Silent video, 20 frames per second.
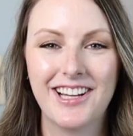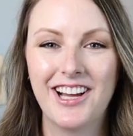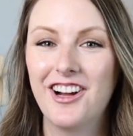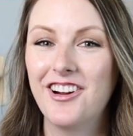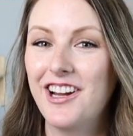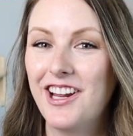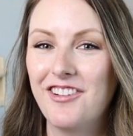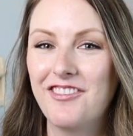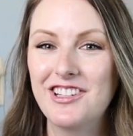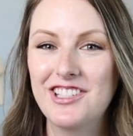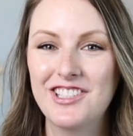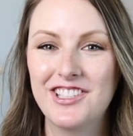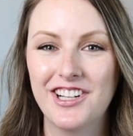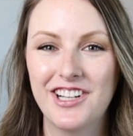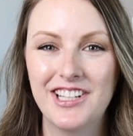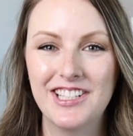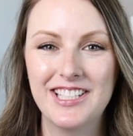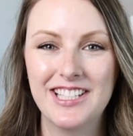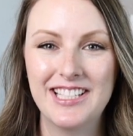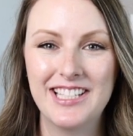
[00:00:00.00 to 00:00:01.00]
All right, we're
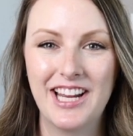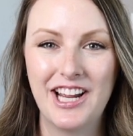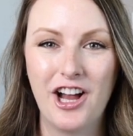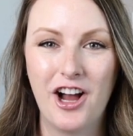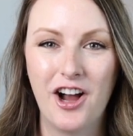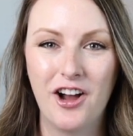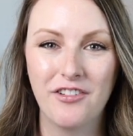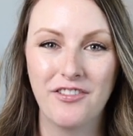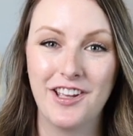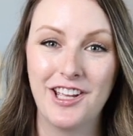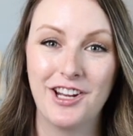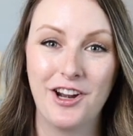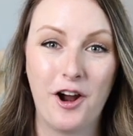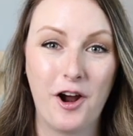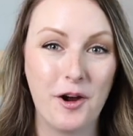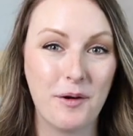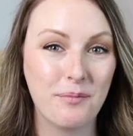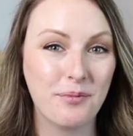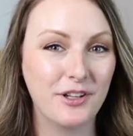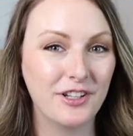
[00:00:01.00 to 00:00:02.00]
starting today off in
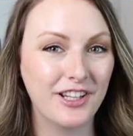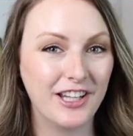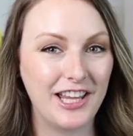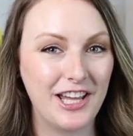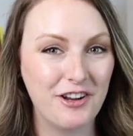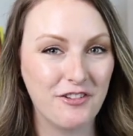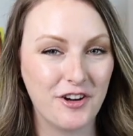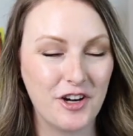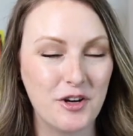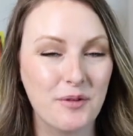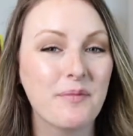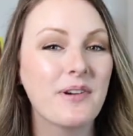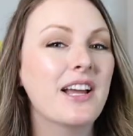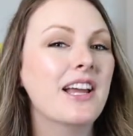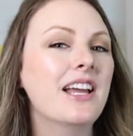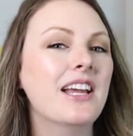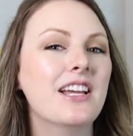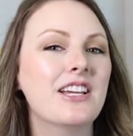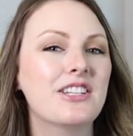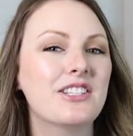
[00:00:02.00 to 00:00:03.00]
our playroom.
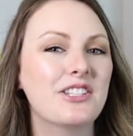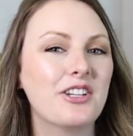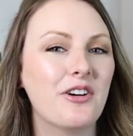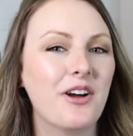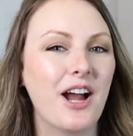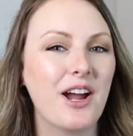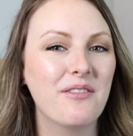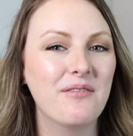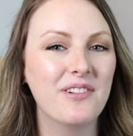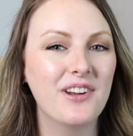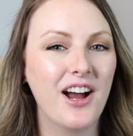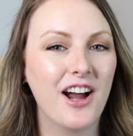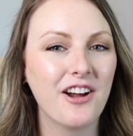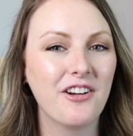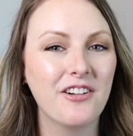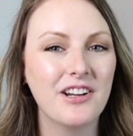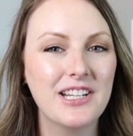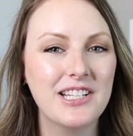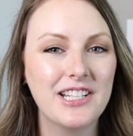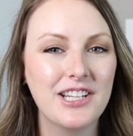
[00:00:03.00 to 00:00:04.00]
So I'm not
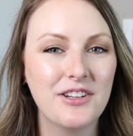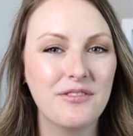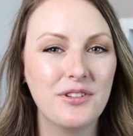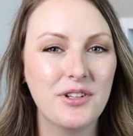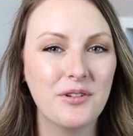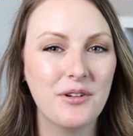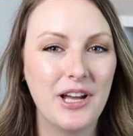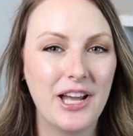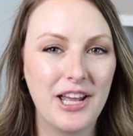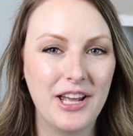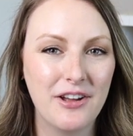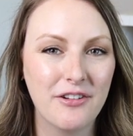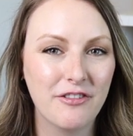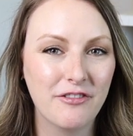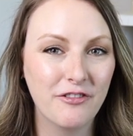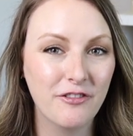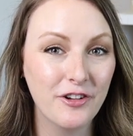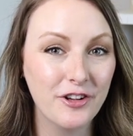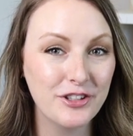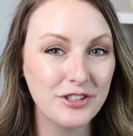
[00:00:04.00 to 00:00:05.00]
going to give you a
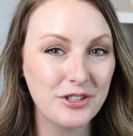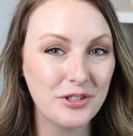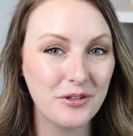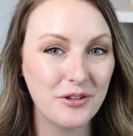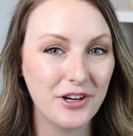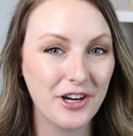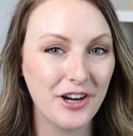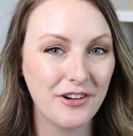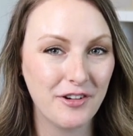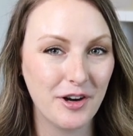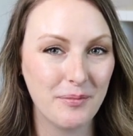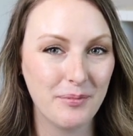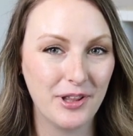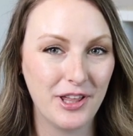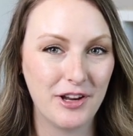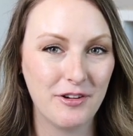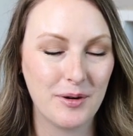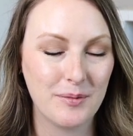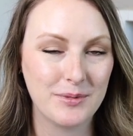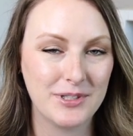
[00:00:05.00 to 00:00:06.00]
full tour of our
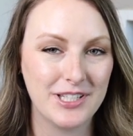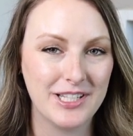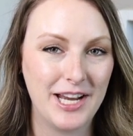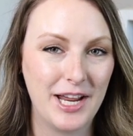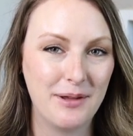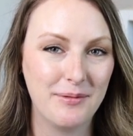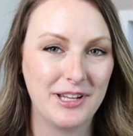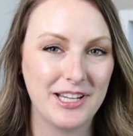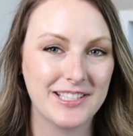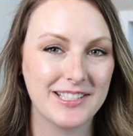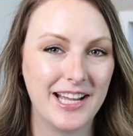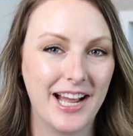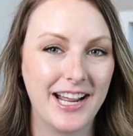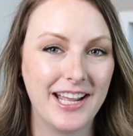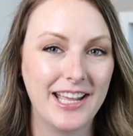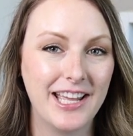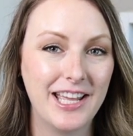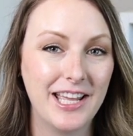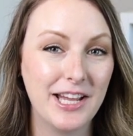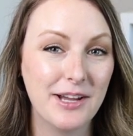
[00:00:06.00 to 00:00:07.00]
playroom today because
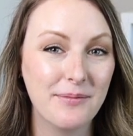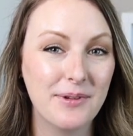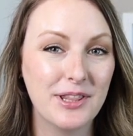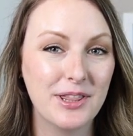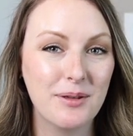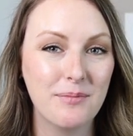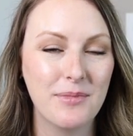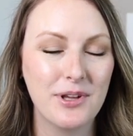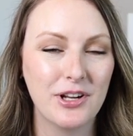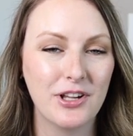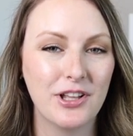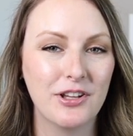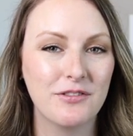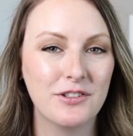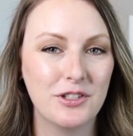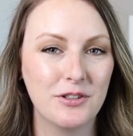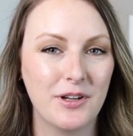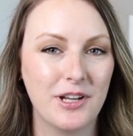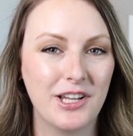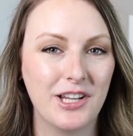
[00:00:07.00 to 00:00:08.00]
I am in the middle of
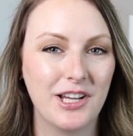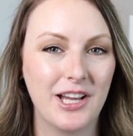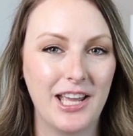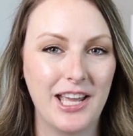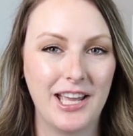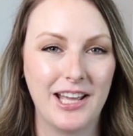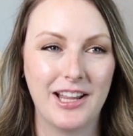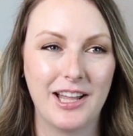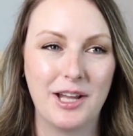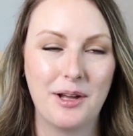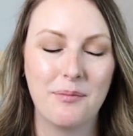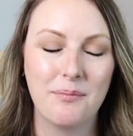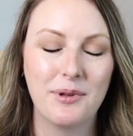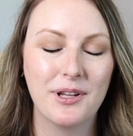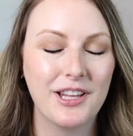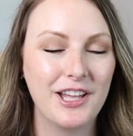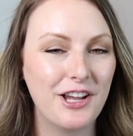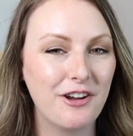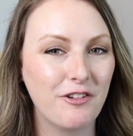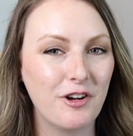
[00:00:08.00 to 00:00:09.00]
doing a like
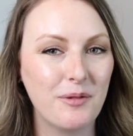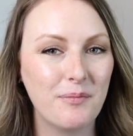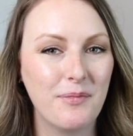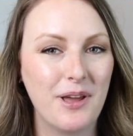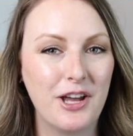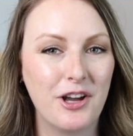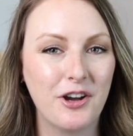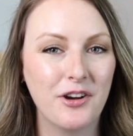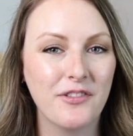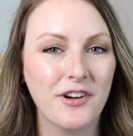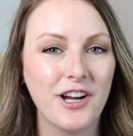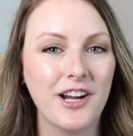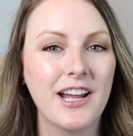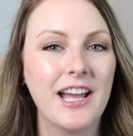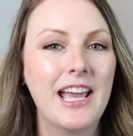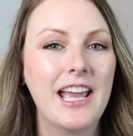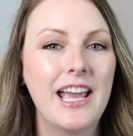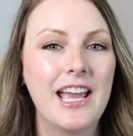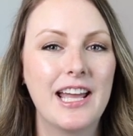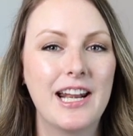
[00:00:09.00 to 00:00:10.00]
playroom makeover
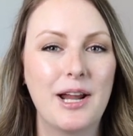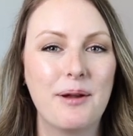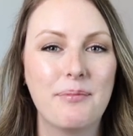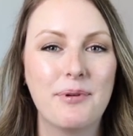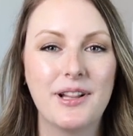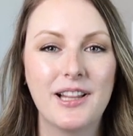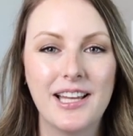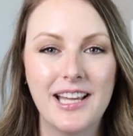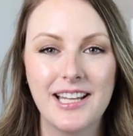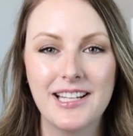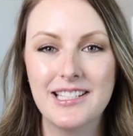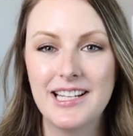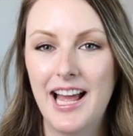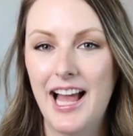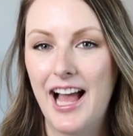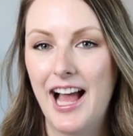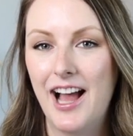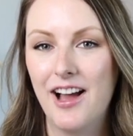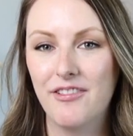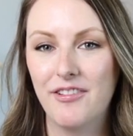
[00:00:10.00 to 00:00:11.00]
and I plan to
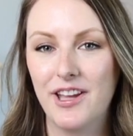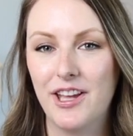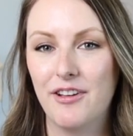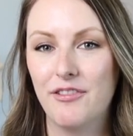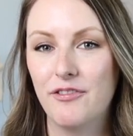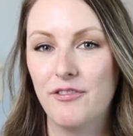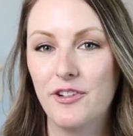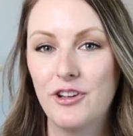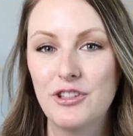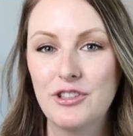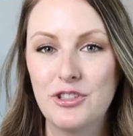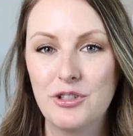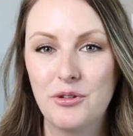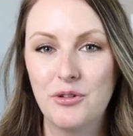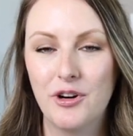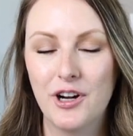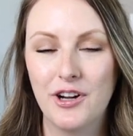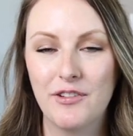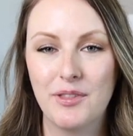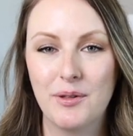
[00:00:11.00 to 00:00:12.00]
have a full
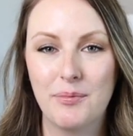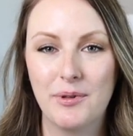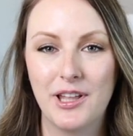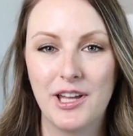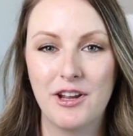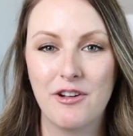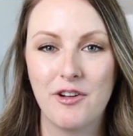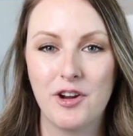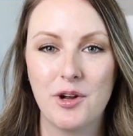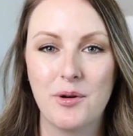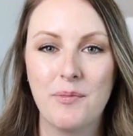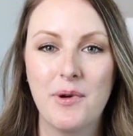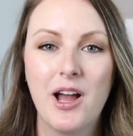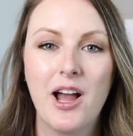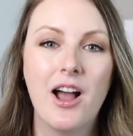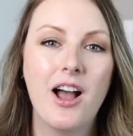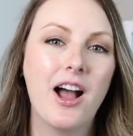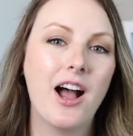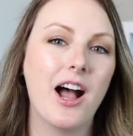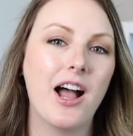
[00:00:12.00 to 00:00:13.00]
tour of the playroom
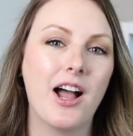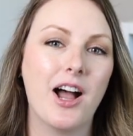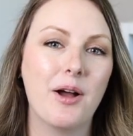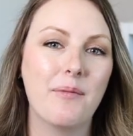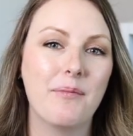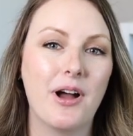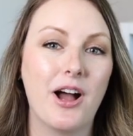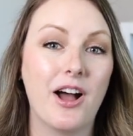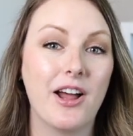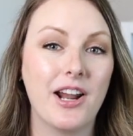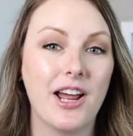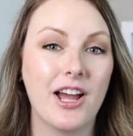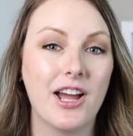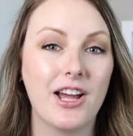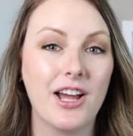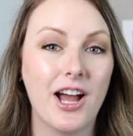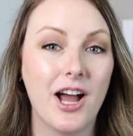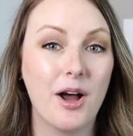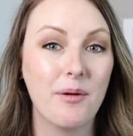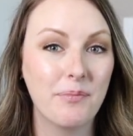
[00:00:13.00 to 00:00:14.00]
um, on an
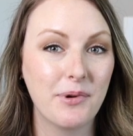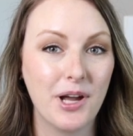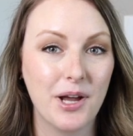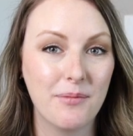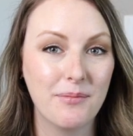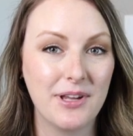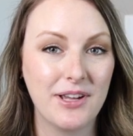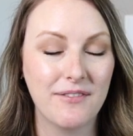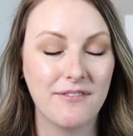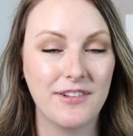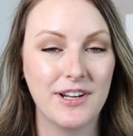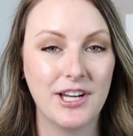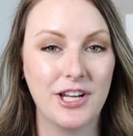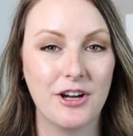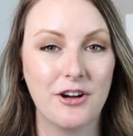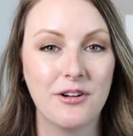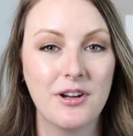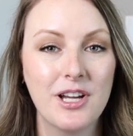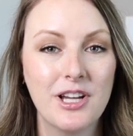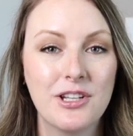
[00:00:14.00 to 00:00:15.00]
upcoming
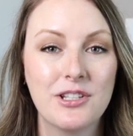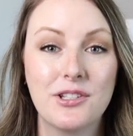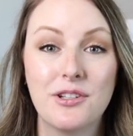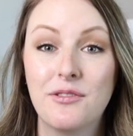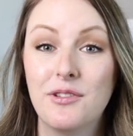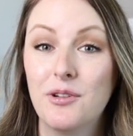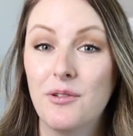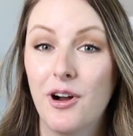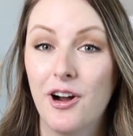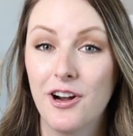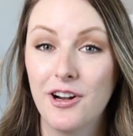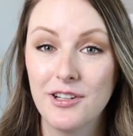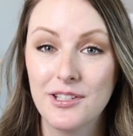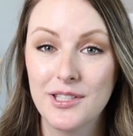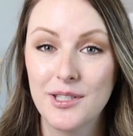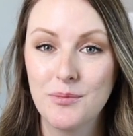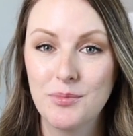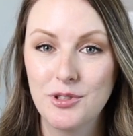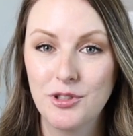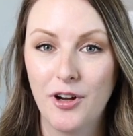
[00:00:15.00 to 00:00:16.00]
video. So if you aren't
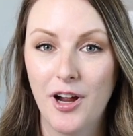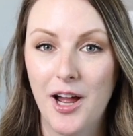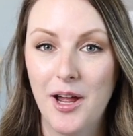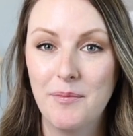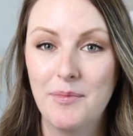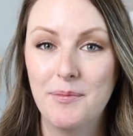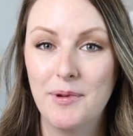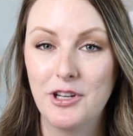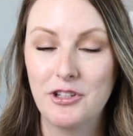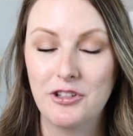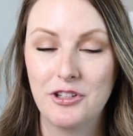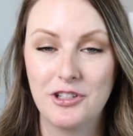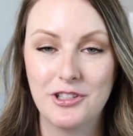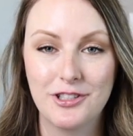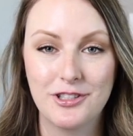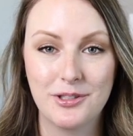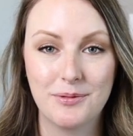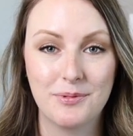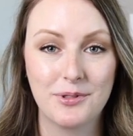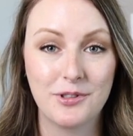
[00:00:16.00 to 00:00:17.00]
subscribed, make sure to
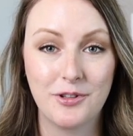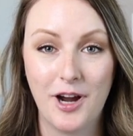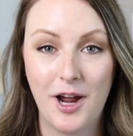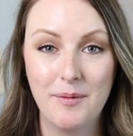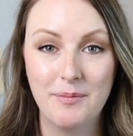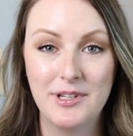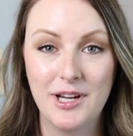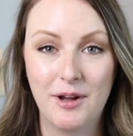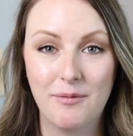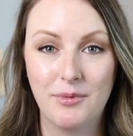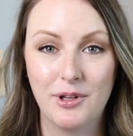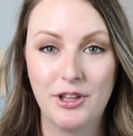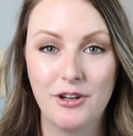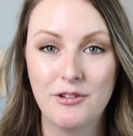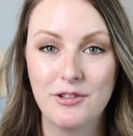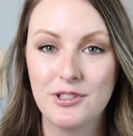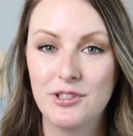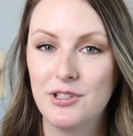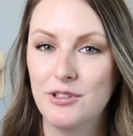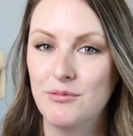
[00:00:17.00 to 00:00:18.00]
subscribe down
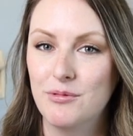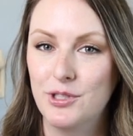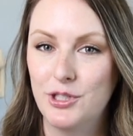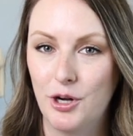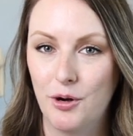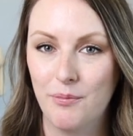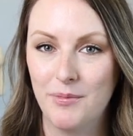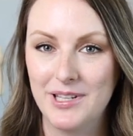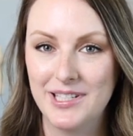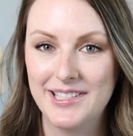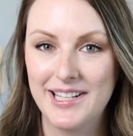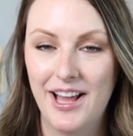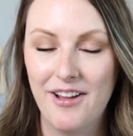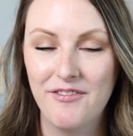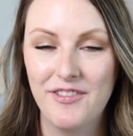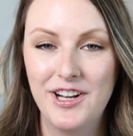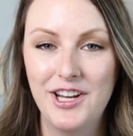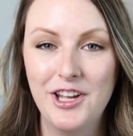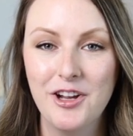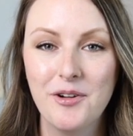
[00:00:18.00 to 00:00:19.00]
below so you don't miss
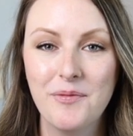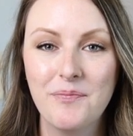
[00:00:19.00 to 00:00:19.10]
that video.